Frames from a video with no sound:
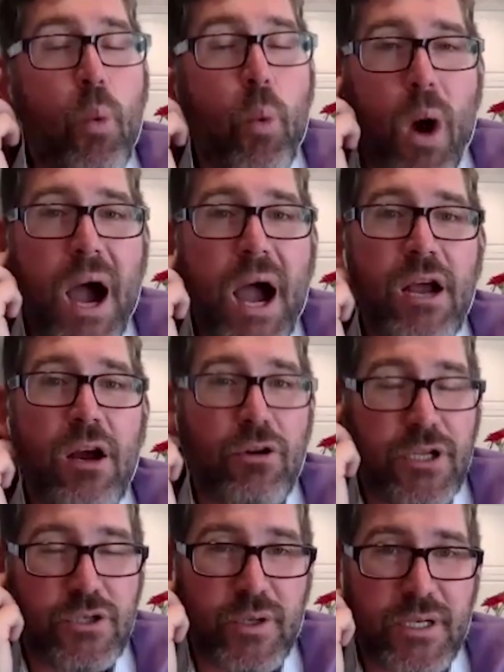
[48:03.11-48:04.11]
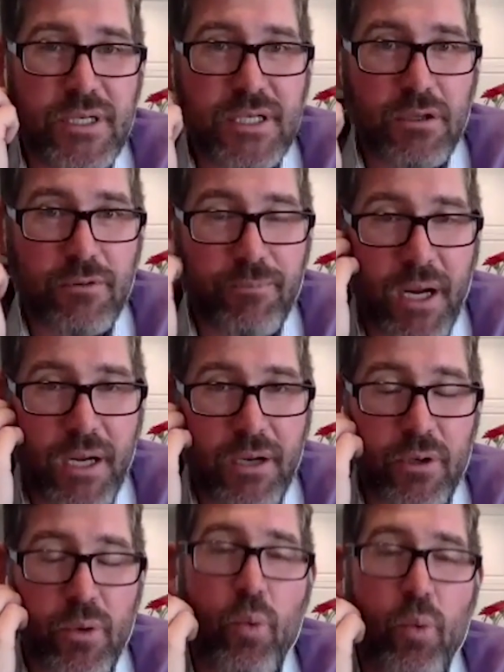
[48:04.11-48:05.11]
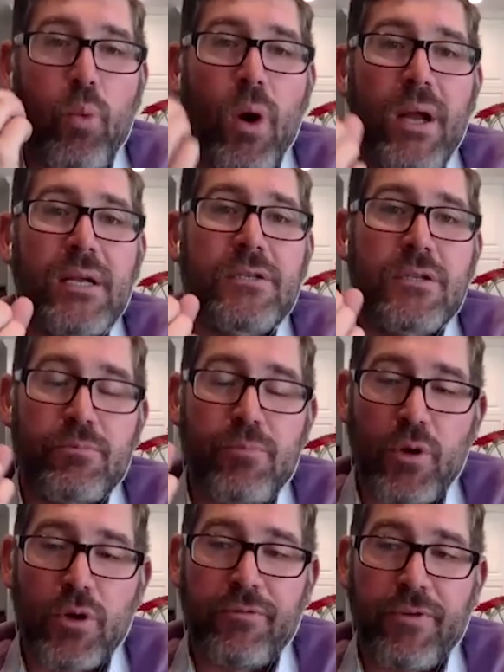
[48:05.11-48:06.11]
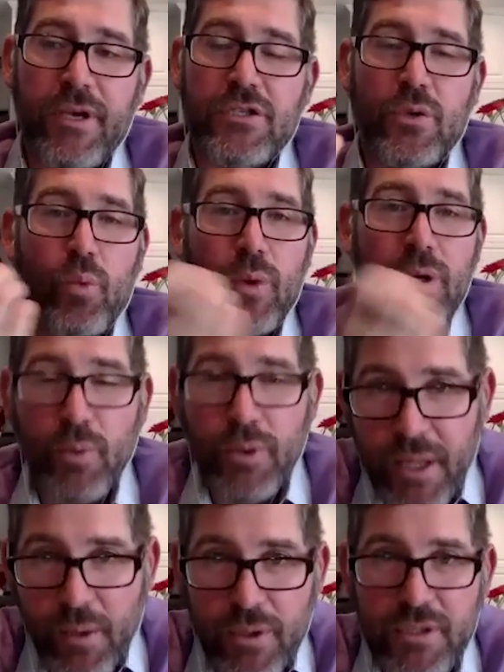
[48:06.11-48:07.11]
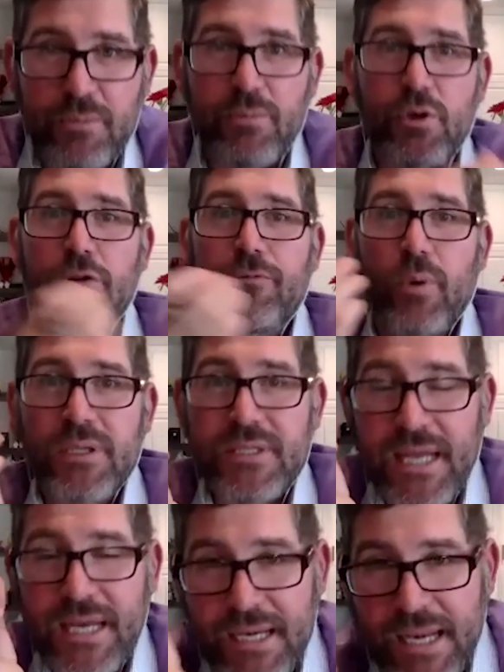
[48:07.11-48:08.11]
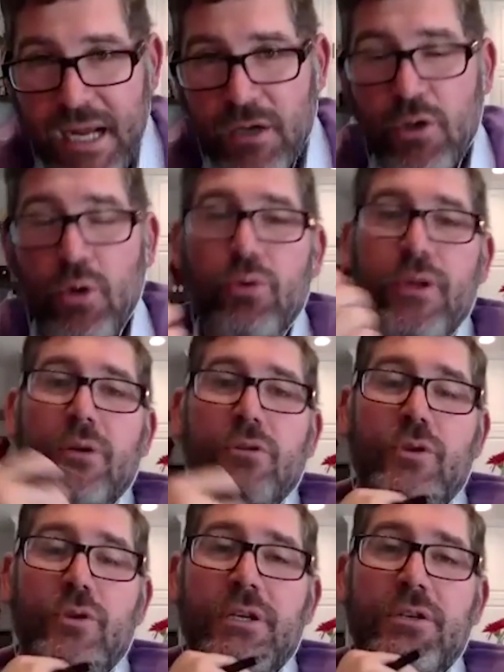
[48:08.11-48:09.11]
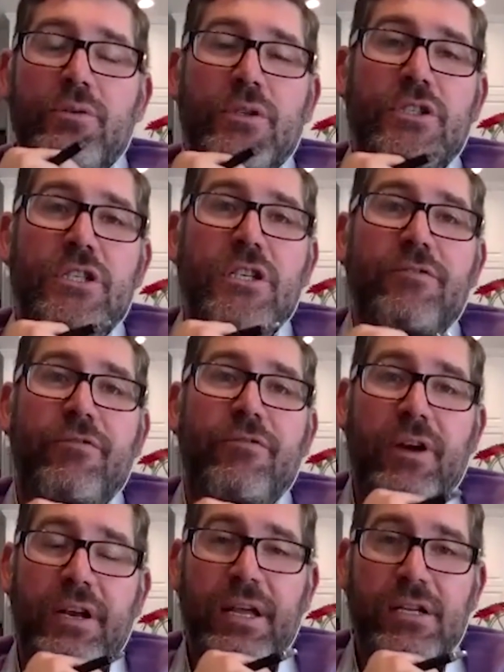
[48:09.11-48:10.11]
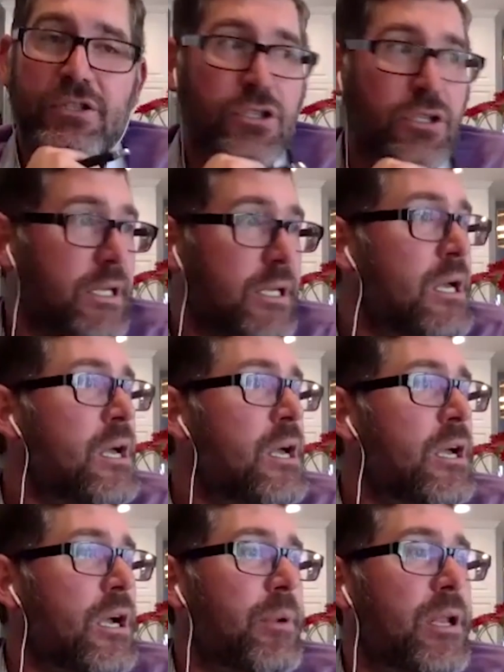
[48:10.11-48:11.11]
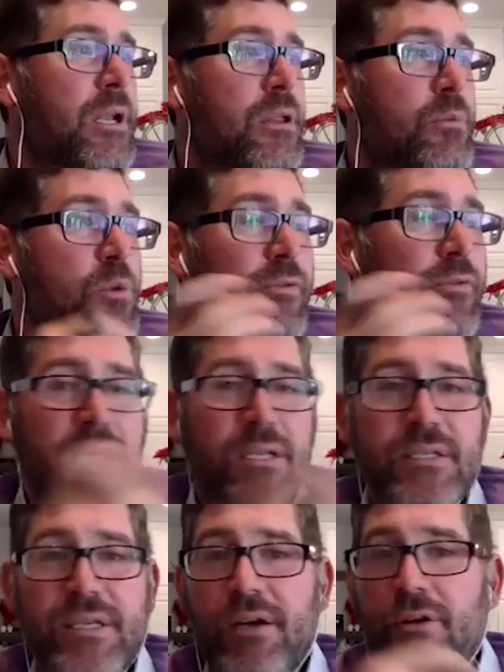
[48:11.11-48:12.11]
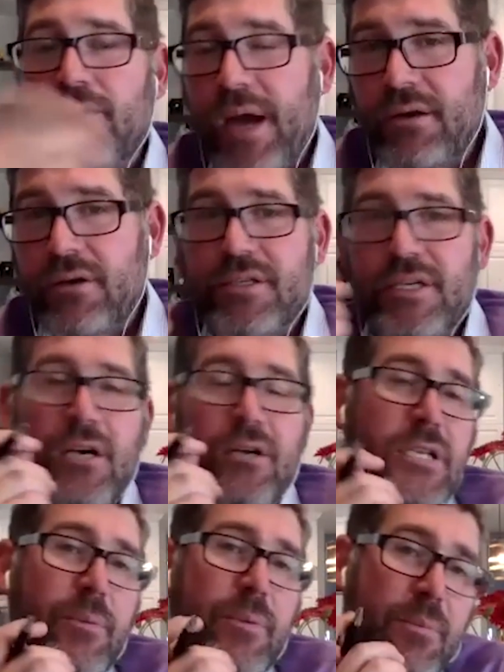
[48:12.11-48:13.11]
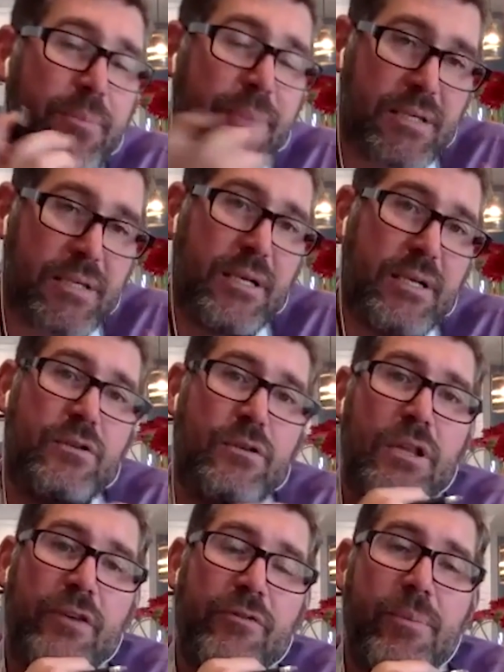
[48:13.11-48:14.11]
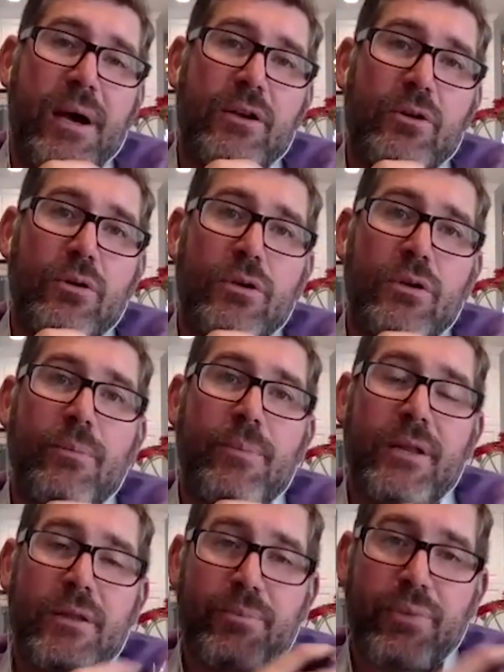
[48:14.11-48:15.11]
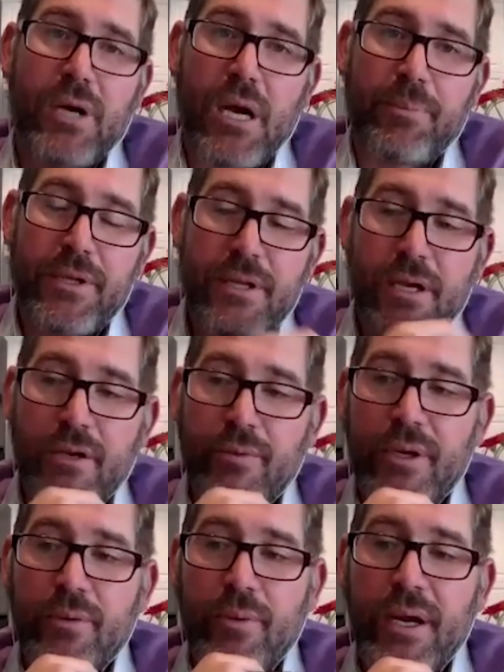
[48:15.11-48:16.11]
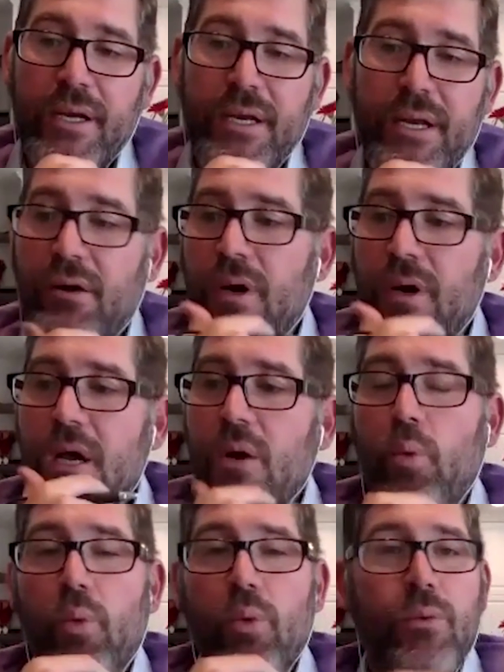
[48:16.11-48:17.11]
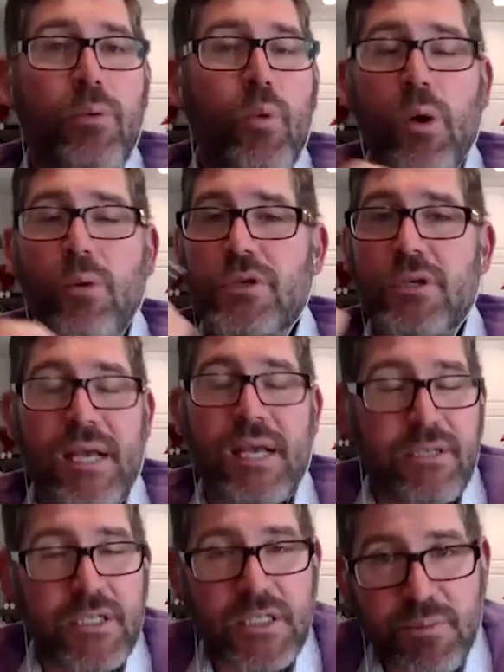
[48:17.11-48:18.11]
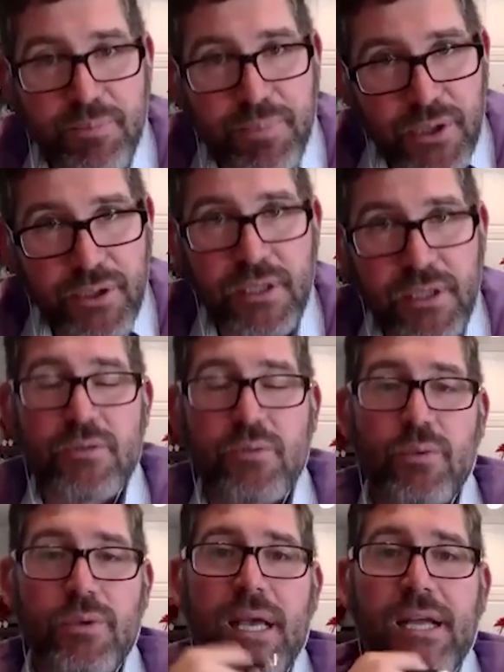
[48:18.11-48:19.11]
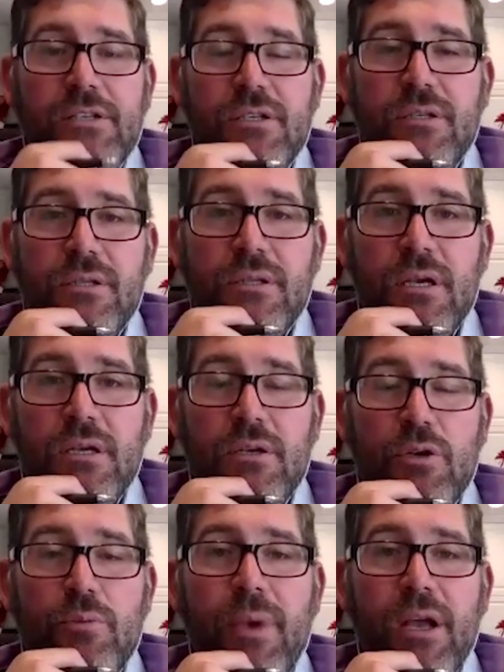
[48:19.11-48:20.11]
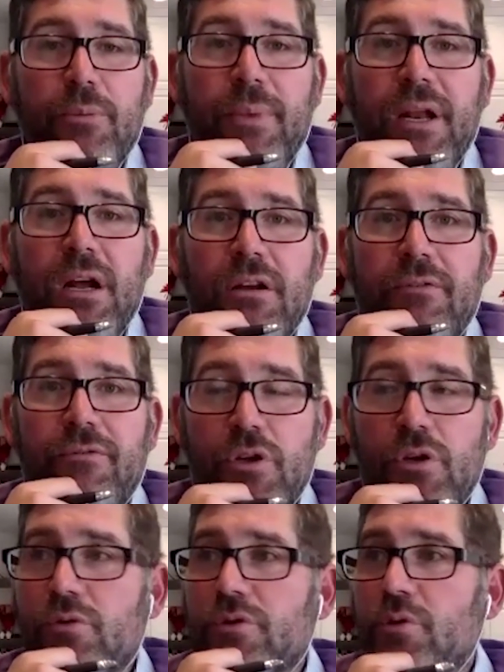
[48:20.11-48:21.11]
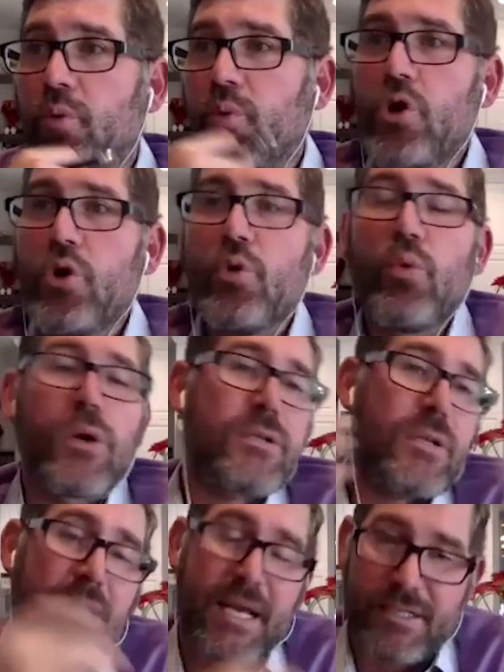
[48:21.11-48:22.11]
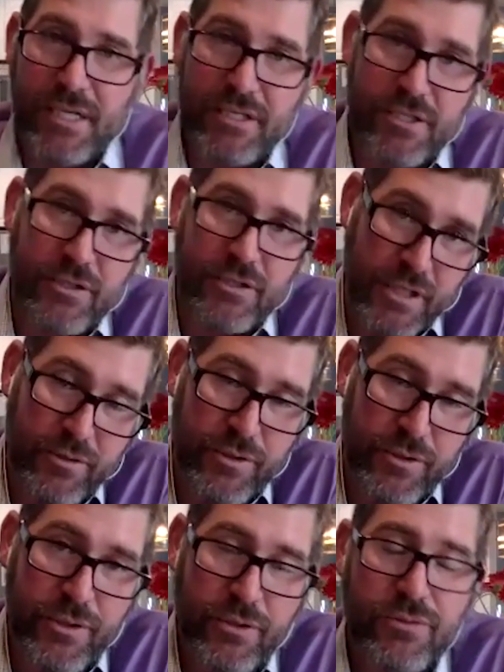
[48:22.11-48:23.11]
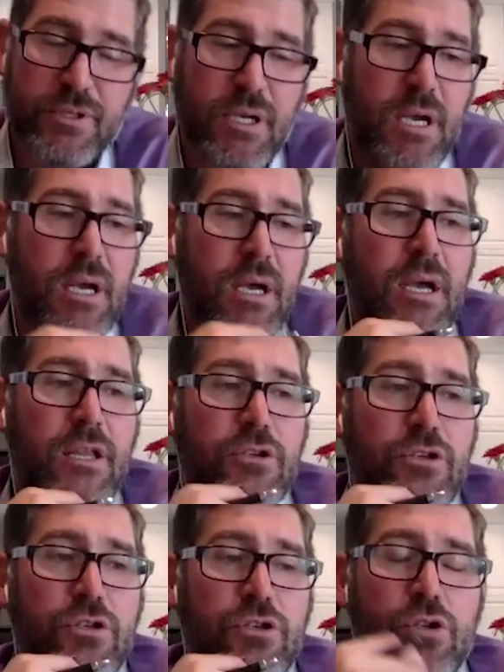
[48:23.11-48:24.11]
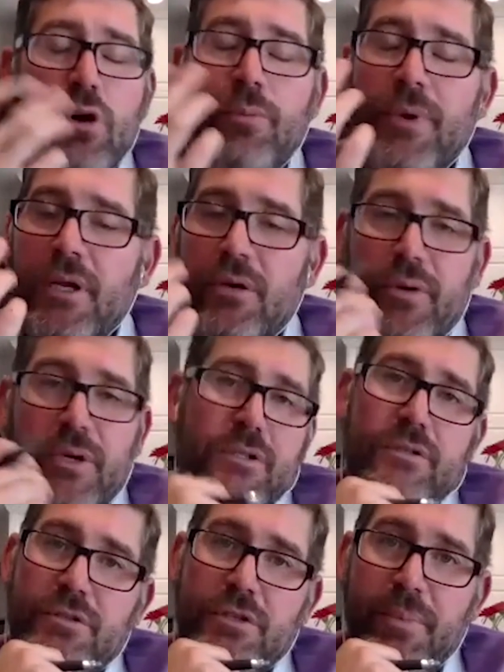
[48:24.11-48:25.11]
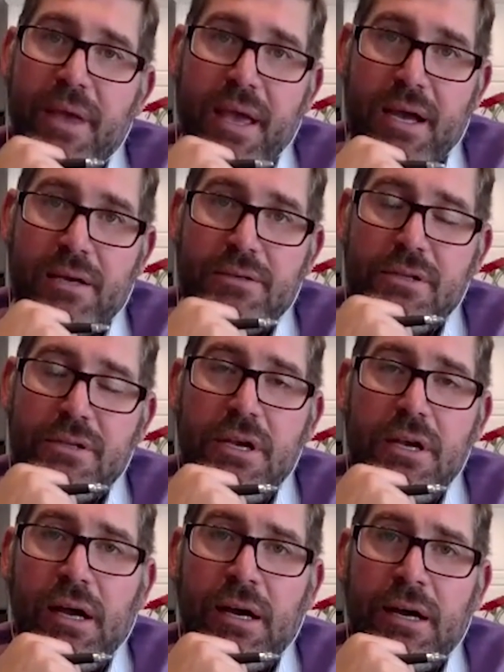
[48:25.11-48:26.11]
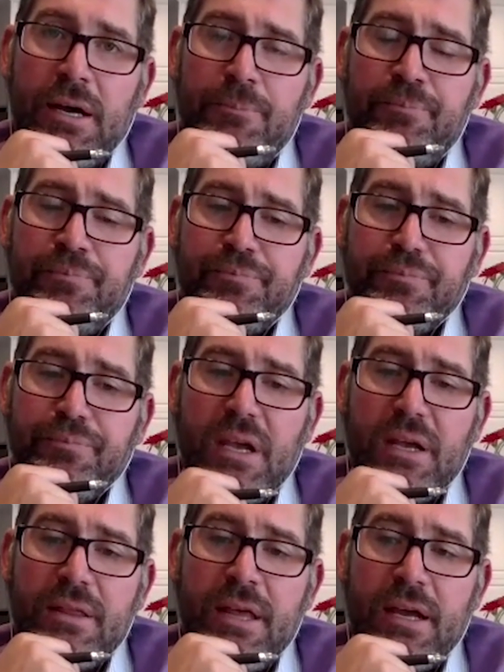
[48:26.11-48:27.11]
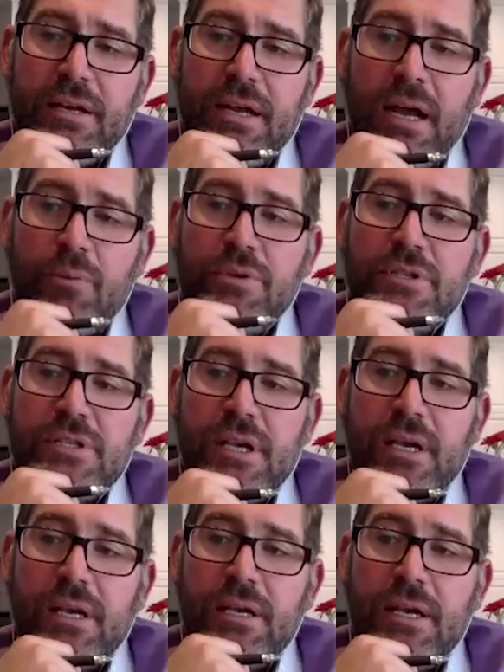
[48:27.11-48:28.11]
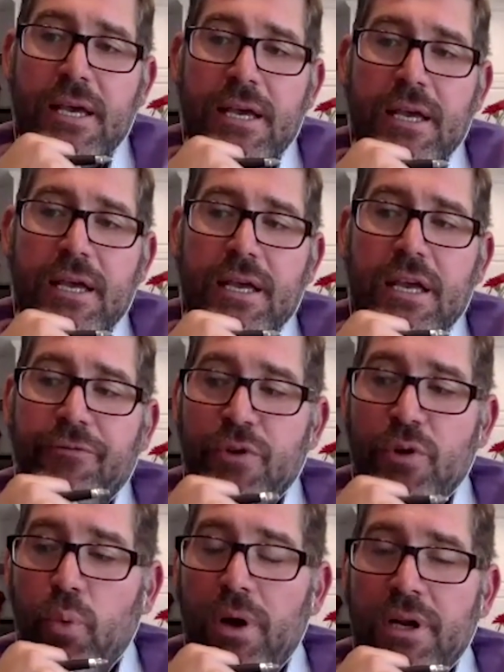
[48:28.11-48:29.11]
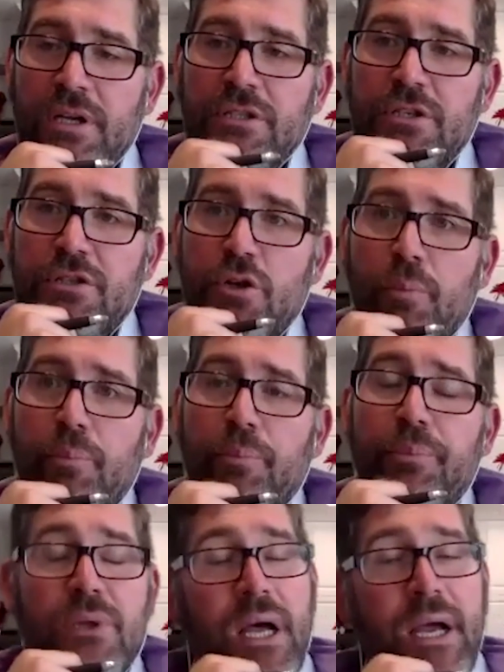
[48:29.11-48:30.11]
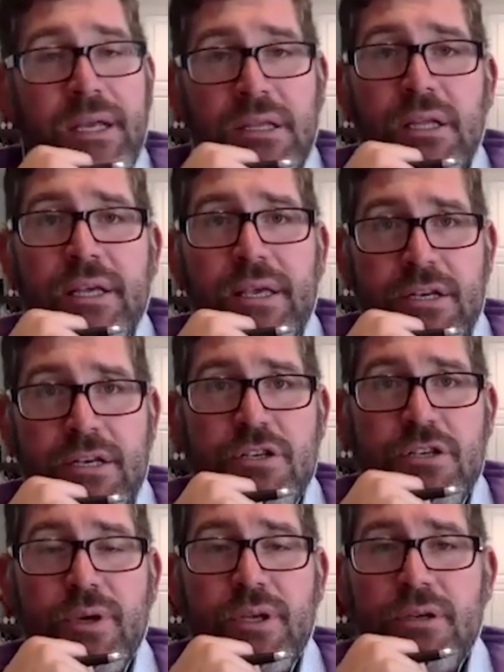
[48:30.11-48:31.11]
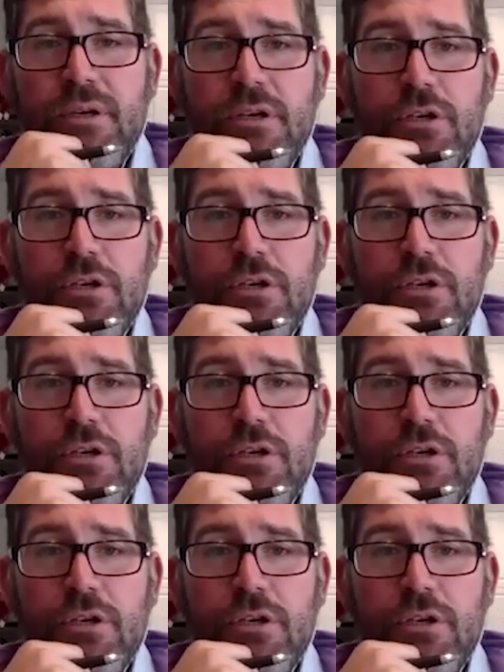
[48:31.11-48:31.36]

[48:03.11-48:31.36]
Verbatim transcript: Why are they trying to sell it by owner? What is their motivation? When would they want to move? What's that net goal they're trying to achieve financially? I mean, are they moving in town or out of town? Tell me the best things you love about your, your about the property that you're in right now. What was your last experience with the agent that you may or may not have used? Who was the last agent that you used? There's so many questions to be asked um, that I would say, if you want to just go blindly into it,